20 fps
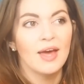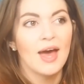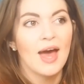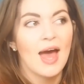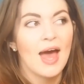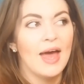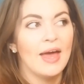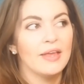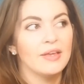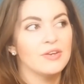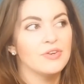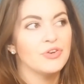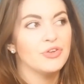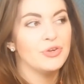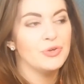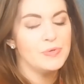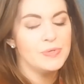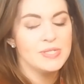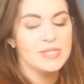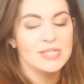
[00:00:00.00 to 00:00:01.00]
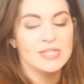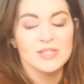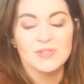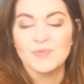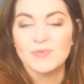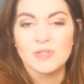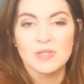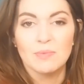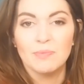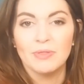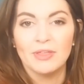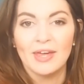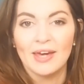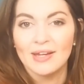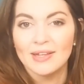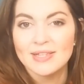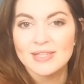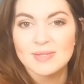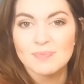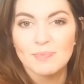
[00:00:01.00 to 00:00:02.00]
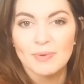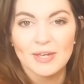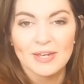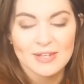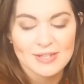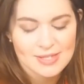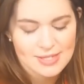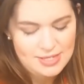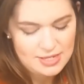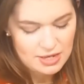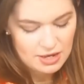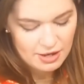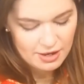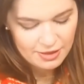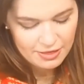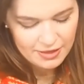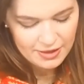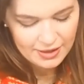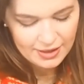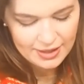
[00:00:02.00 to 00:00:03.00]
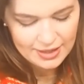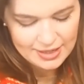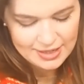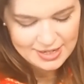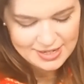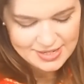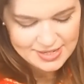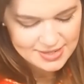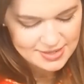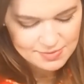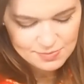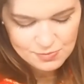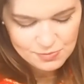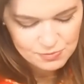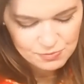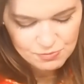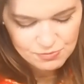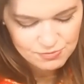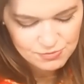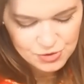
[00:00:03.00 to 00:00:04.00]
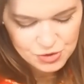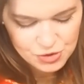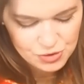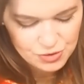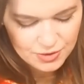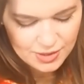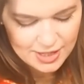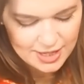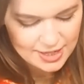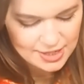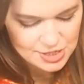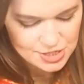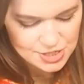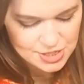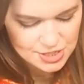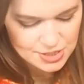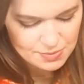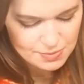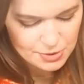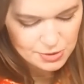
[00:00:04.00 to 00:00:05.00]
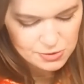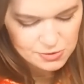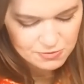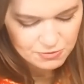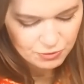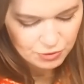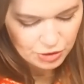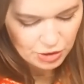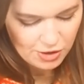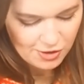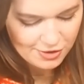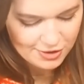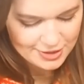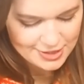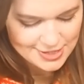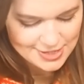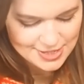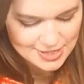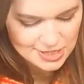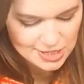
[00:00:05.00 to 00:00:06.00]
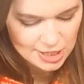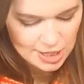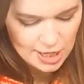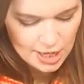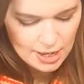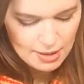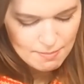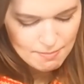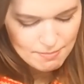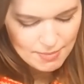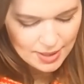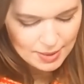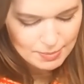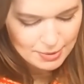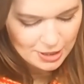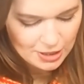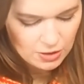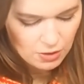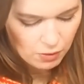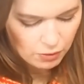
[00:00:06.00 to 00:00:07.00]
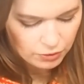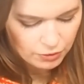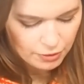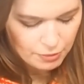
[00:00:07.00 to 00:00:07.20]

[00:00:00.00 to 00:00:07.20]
and use this for something else, because I think it is truly just a beautiful yarn, just maybe not